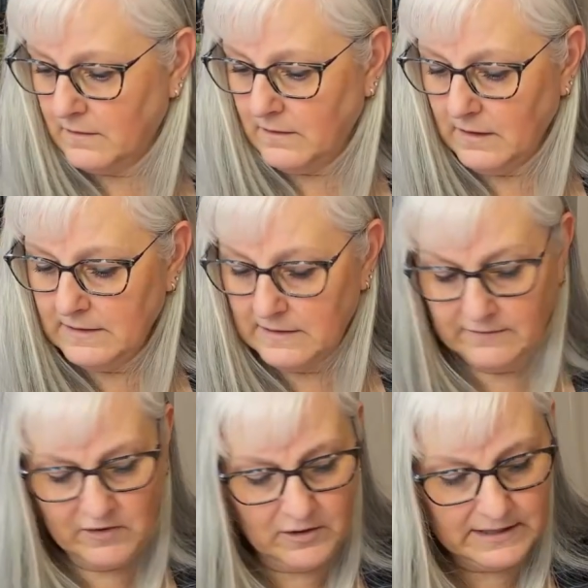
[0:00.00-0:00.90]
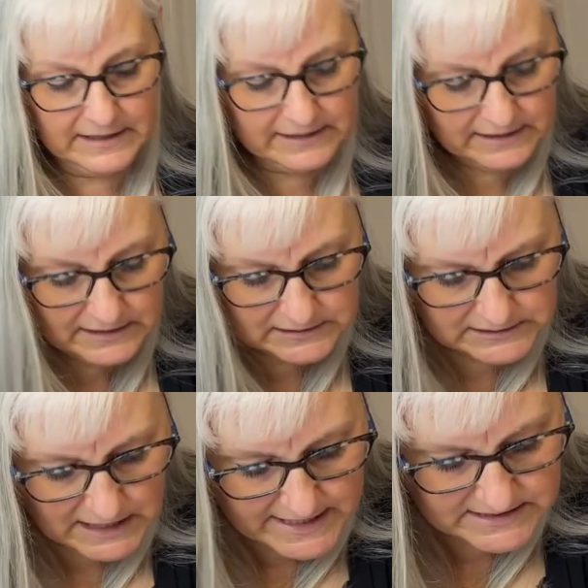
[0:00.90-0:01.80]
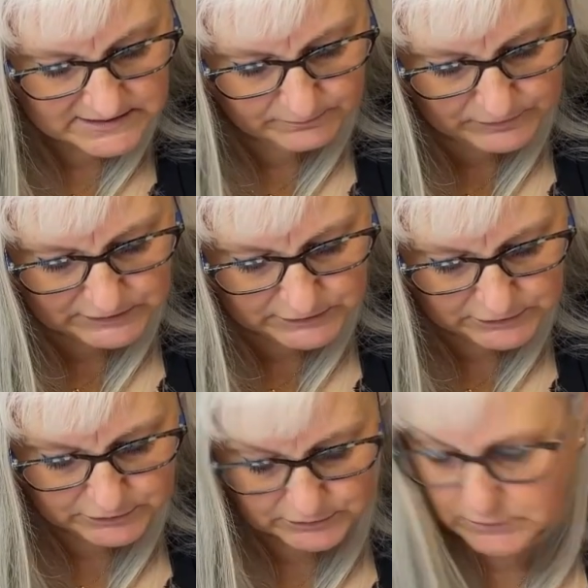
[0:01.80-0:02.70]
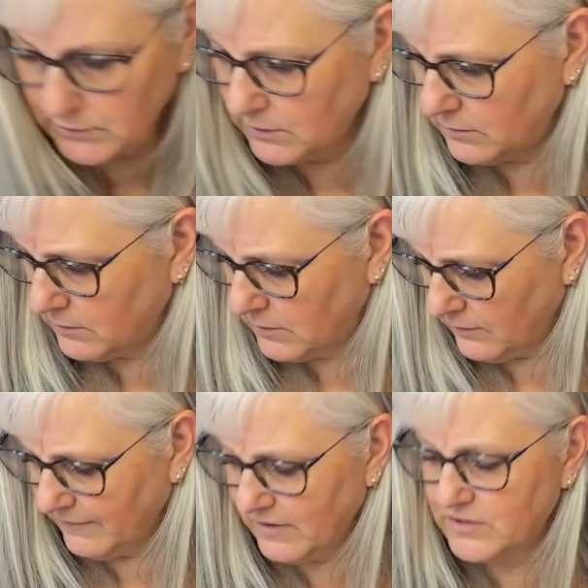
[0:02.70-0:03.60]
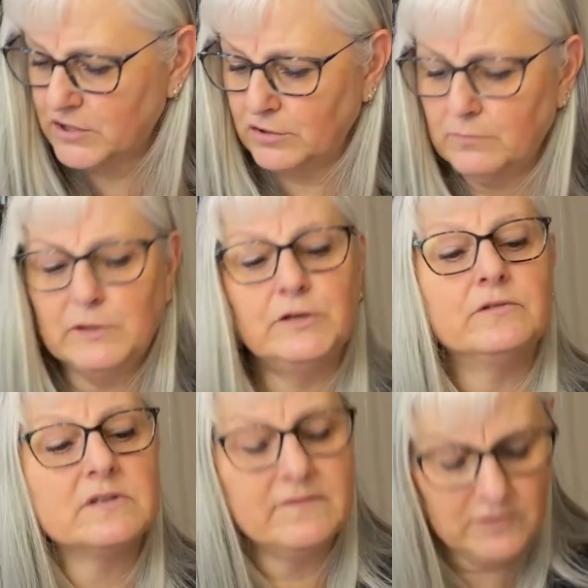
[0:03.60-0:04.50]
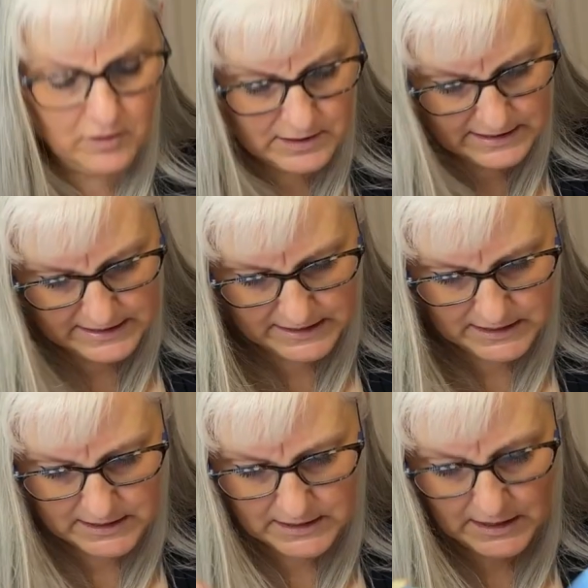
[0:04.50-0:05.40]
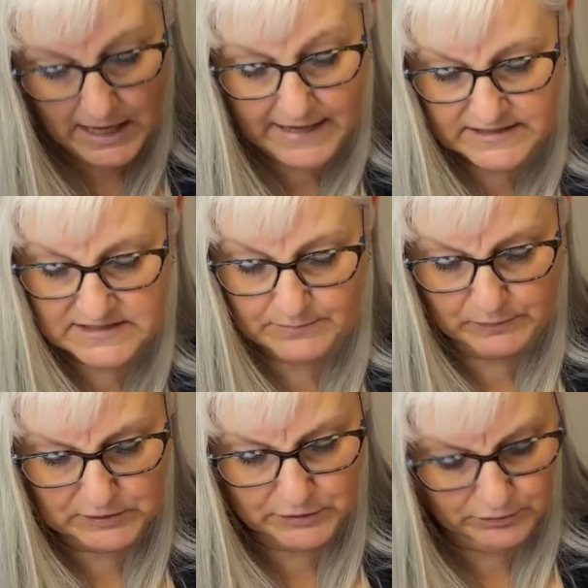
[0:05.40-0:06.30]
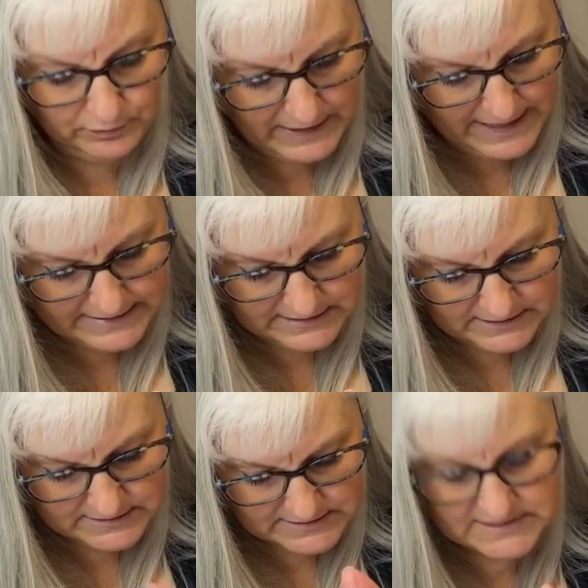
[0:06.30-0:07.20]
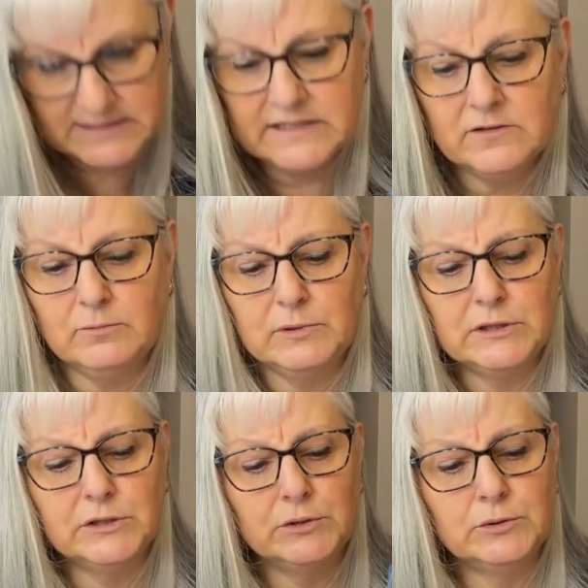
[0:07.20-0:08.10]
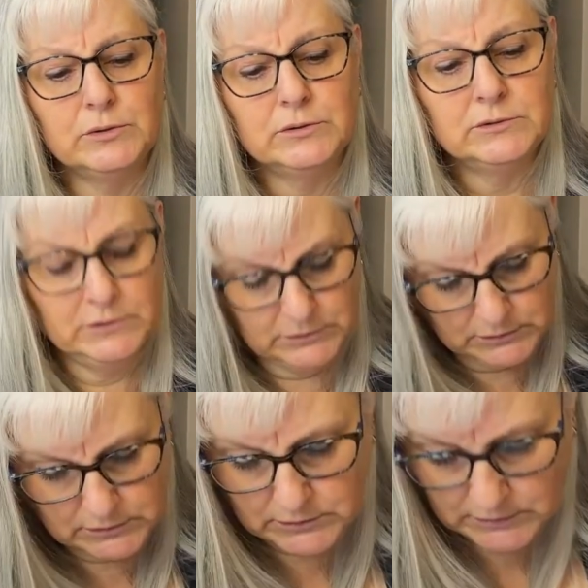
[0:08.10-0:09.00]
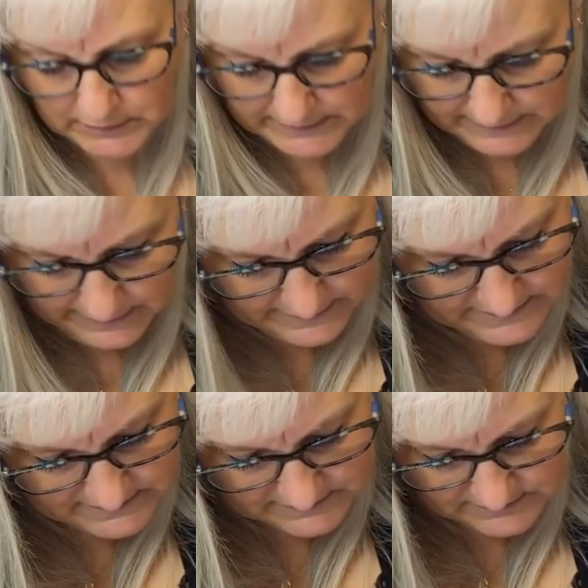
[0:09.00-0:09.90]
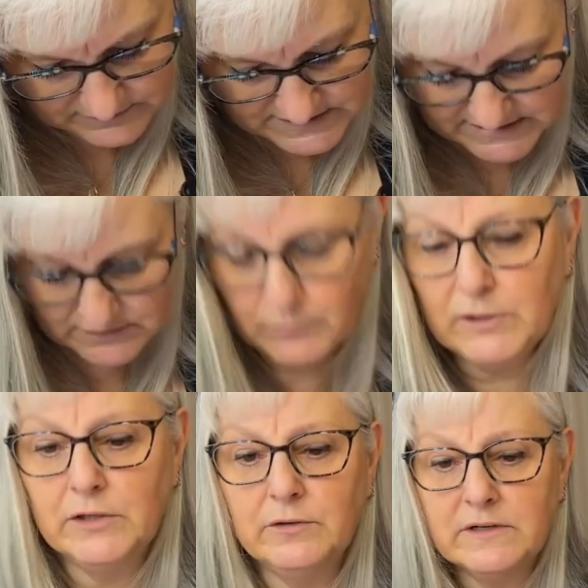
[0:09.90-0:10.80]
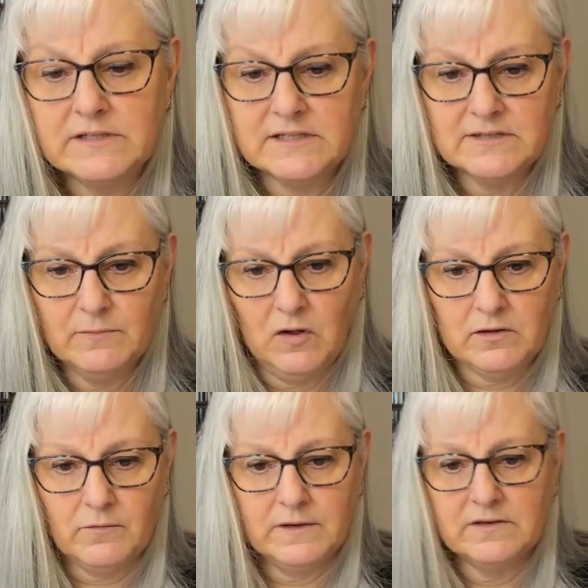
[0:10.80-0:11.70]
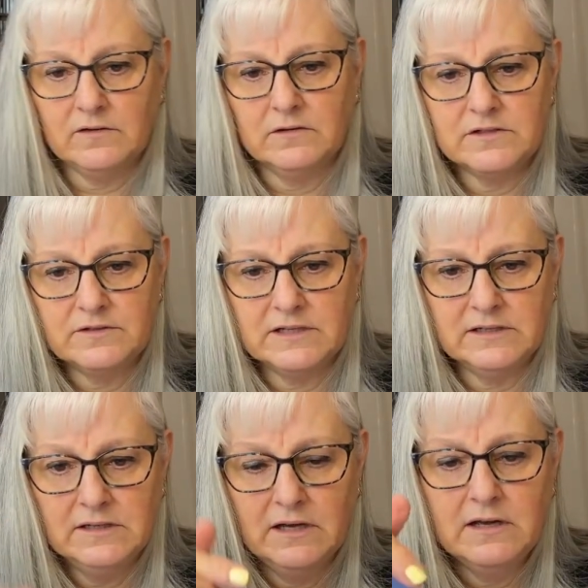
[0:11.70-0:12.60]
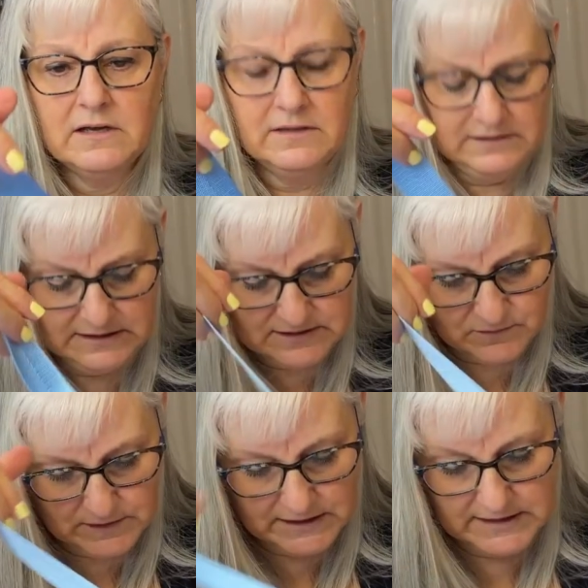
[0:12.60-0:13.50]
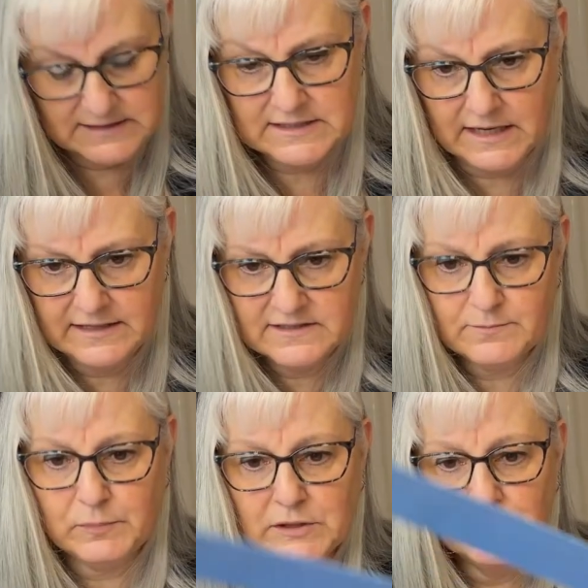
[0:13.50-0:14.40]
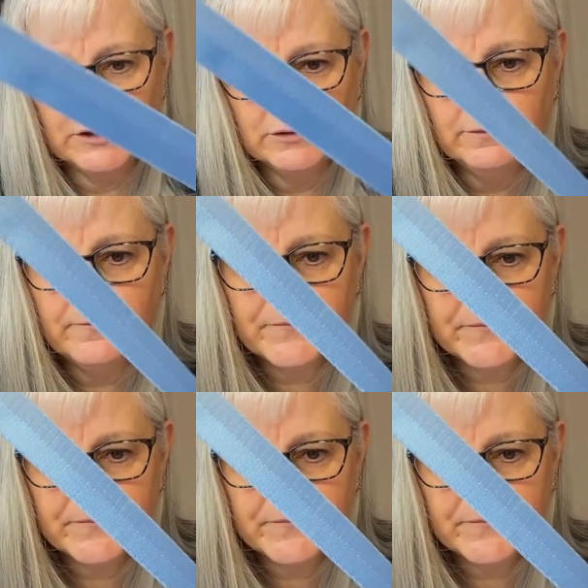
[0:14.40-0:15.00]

And I've got a light blue. Well, I've got two blues. I've got a ice blue and a steel blue. And so steel blue is the smaller one. So I'll do this one is ice blue.